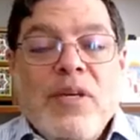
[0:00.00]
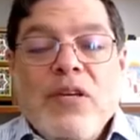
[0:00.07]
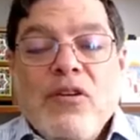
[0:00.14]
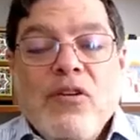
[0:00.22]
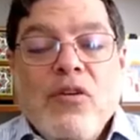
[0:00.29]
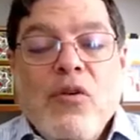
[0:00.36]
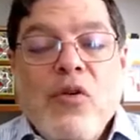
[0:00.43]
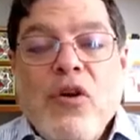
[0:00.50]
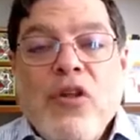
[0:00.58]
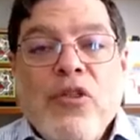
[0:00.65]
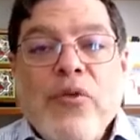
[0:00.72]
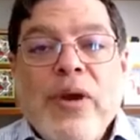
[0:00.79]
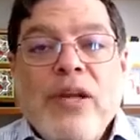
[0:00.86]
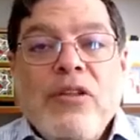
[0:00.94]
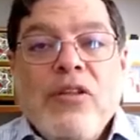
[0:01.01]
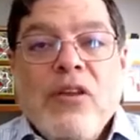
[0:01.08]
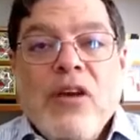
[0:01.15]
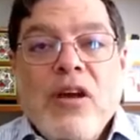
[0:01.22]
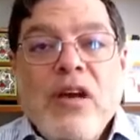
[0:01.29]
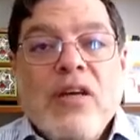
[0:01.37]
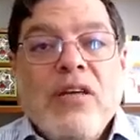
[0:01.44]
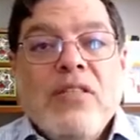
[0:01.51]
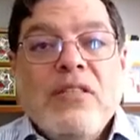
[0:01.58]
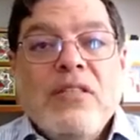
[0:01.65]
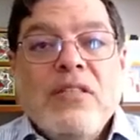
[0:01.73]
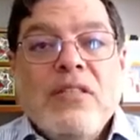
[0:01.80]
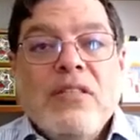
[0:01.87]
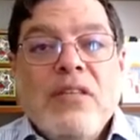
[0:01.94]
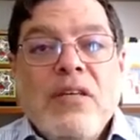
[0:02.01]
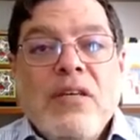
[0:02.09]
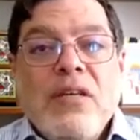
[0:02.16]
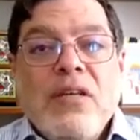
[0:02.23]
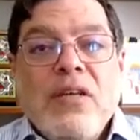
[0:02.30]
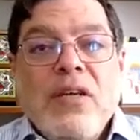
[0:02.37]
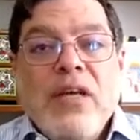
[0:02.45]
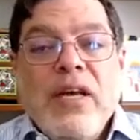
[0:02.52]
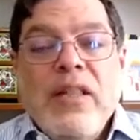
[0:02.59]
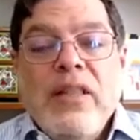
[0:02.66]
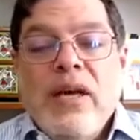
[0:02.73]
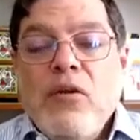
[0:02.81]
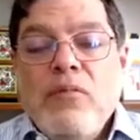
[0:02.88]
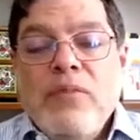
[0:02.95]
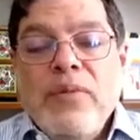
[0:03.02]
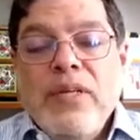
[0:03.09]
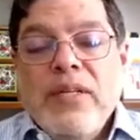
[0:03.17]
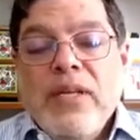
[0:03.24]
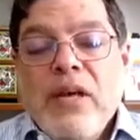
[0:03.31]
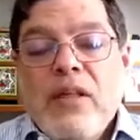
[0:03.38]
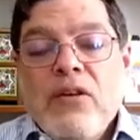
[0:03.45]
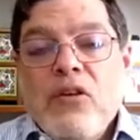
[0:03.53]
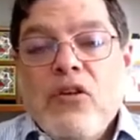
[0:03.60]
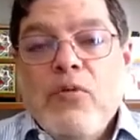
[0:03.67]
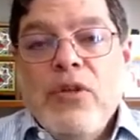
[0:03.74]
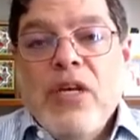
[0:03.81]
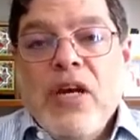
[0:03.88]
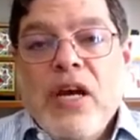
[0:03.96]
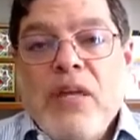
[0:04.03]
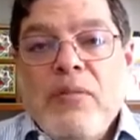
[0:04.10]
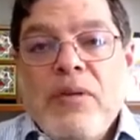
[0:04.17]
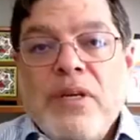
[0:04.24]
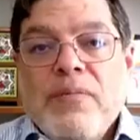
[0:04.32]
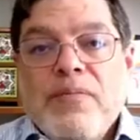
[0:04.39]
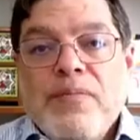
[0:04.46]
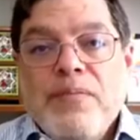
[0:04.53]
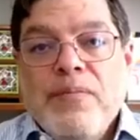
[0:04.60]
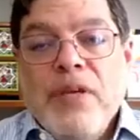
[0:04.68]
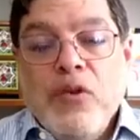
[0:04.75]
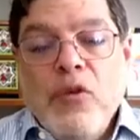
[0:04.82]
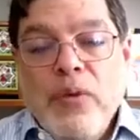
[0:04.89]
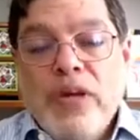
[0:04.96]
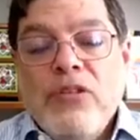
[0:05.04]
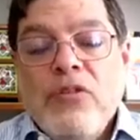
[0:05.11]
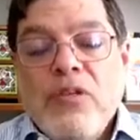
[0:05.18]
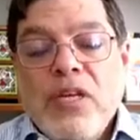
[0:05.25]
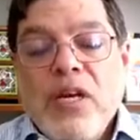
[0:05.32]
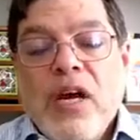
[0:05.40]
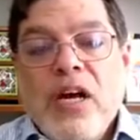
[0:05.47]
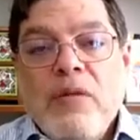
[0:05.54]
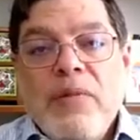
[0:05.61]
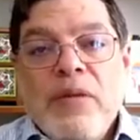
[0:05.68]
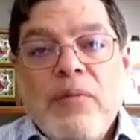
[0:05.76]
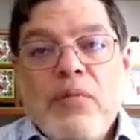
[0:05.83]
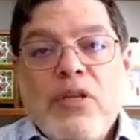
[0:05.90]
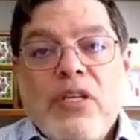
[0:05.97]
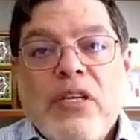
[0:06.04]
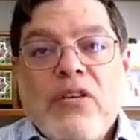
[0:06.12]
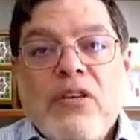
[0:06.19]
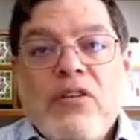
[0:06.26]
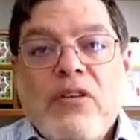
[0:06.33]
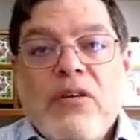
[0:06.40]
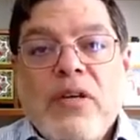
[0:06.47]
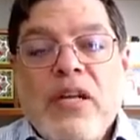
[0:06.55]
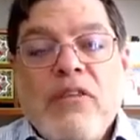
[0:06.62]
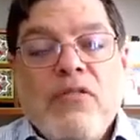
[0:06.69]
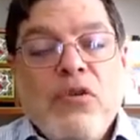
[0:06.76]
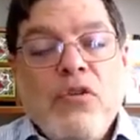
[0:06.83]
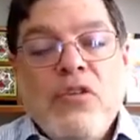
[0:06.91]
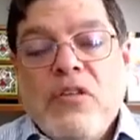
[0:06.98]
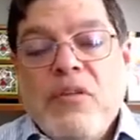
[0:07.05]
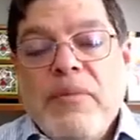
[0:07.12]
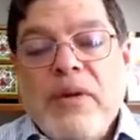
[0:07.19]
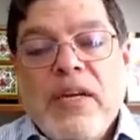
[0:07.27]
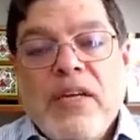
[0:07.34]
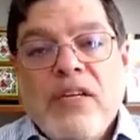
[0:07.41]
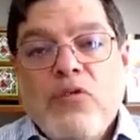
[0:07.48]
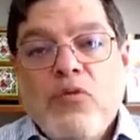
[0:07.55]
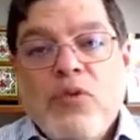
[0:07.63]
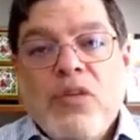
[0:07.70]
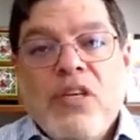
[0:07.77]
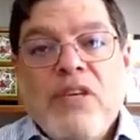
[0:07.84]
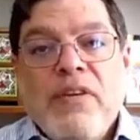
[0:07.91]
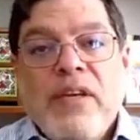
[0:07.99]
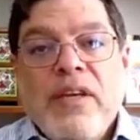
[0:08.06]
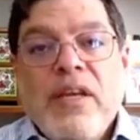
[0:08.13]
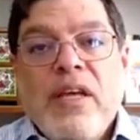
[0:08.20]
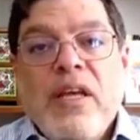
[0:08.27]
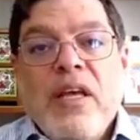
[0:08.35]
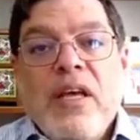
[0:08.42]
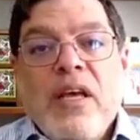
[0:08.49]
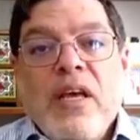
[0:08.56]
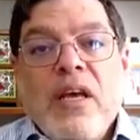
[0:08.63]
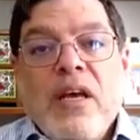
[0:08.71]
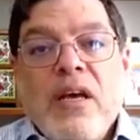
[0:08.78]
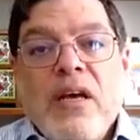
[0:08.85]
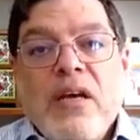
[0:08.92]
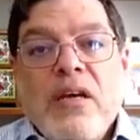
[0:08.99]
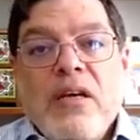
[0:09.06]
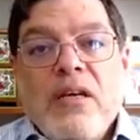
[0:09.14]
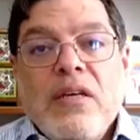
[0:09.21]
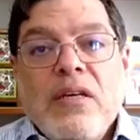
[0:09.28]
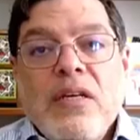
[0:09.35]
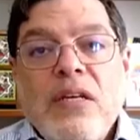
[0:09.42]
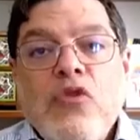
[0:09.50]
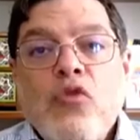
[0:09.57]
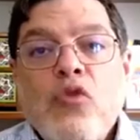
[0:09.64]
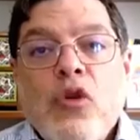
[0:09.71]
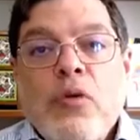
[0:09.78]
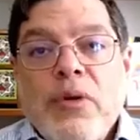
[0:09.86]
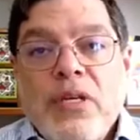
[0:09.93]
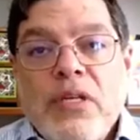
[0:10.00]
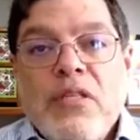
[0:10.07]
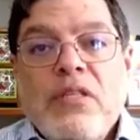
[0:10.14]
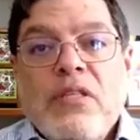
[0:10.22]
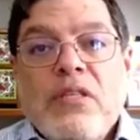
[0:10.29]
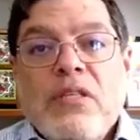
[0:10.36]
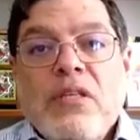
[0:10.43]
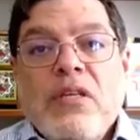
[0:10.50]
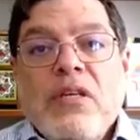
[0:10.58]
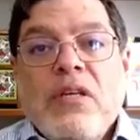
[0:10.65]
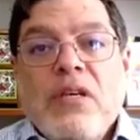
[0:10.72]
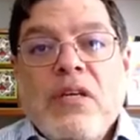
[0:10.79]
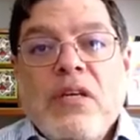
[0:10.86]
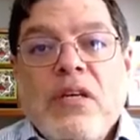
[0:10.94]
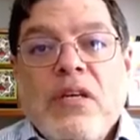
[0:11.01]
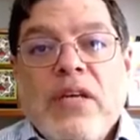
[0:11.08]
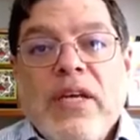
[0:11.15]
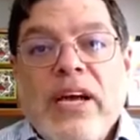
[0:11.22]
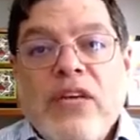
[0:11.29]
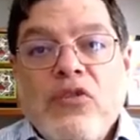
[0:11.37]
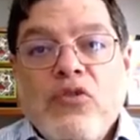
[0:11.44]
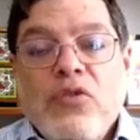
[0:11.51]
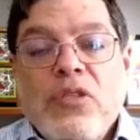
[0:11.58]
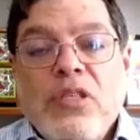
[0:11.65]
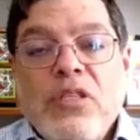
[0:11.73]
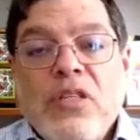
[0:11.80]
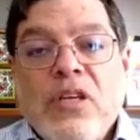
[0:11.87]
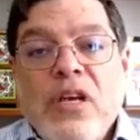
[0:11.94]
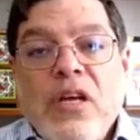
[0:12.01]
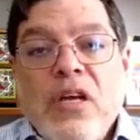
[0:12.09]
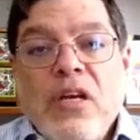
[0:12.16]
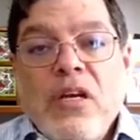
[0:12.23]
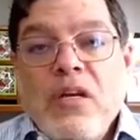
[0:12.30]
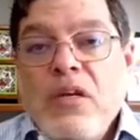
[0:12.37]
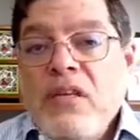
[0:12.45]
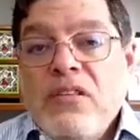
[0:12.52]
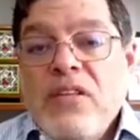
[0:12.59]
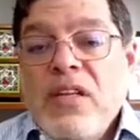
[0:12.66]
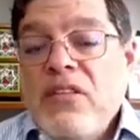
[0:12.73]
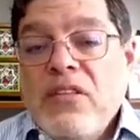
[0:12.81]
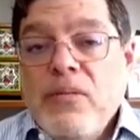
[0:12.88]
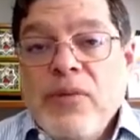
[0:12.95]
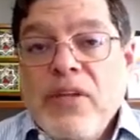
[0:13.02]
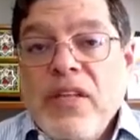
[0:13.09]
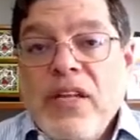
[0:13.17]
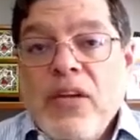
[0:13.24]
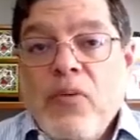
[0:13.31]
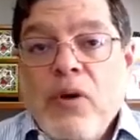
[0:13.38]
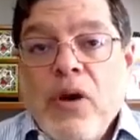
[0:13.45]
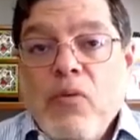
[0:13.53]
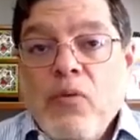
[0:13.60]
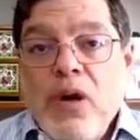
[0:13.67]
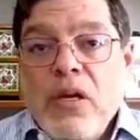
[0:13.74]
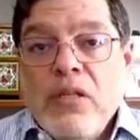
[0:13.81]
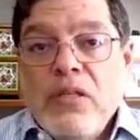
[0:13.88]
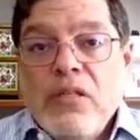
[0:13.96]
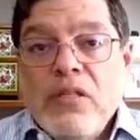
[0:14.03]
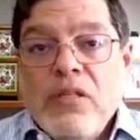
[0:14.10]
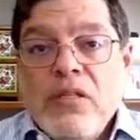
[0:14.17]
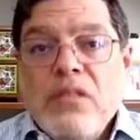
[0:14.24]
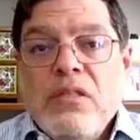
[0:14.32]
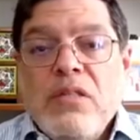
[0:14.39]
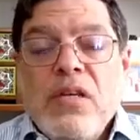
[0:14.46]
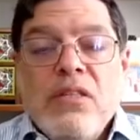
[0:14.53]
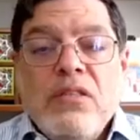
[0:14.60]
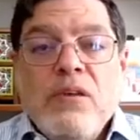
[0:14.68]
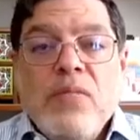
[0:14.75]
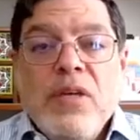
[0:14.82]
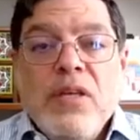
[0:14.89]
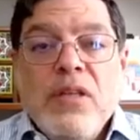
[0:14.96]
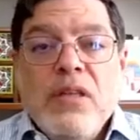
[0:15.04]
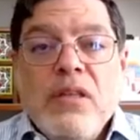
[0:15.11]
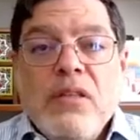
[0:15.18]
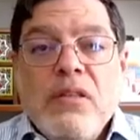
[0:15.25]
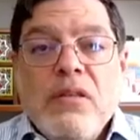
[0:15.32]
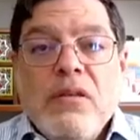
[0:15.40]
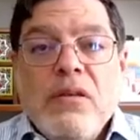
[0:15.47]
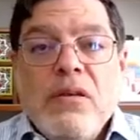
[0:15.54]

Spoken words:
It could go all the way to the Caucasus. And that would bring down the global economy, but the Western economy in particular. And of course, the Americans would give enormous casualties. It's not something that Iran wants. It's not something that